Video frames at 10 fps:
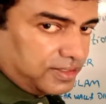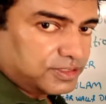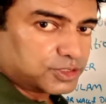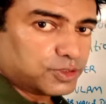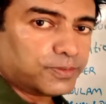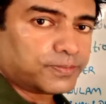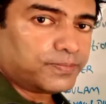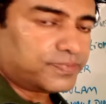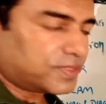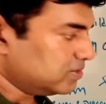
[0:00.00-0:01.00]
So
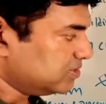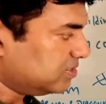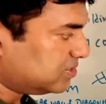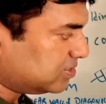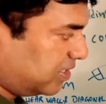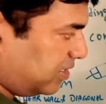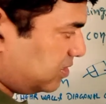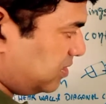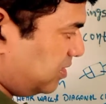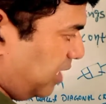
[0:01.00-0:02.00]
this is the
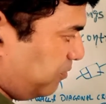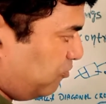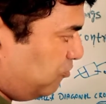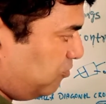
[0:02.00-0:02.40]
second type of